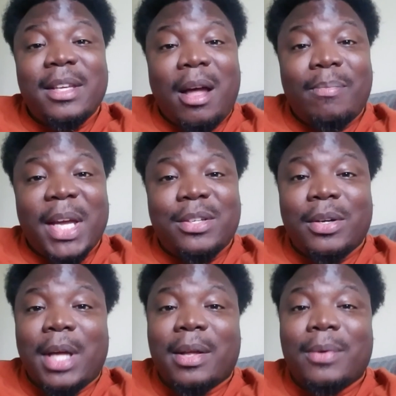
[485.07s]
Y'all make sure
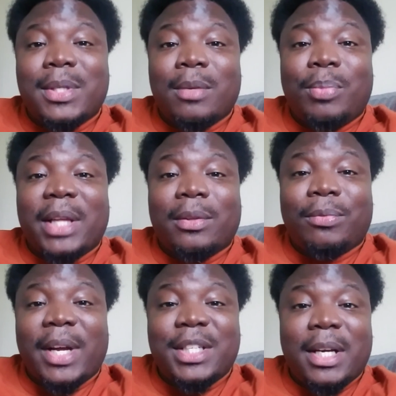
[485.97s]
y'all go to the Breath of
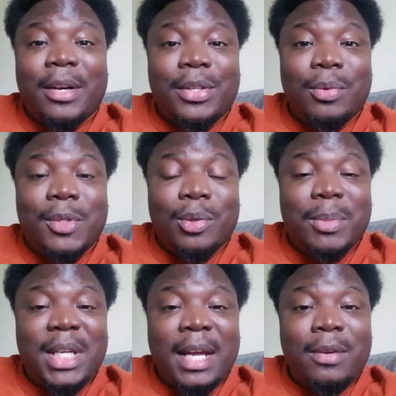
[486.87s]
Fresh Air YouTube
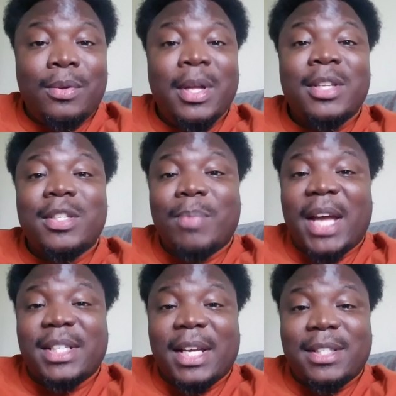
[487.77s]
channel,
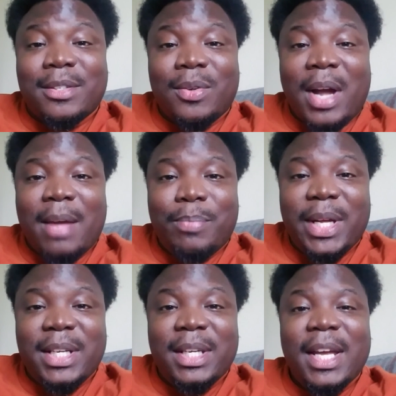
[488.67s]
smash that subscribe
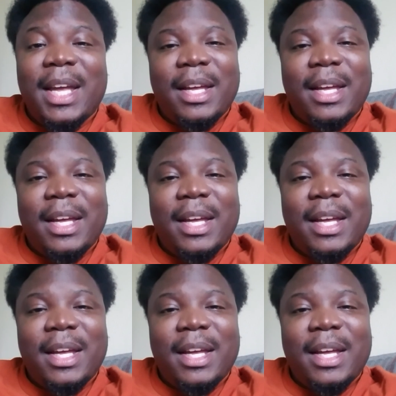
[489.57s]
button,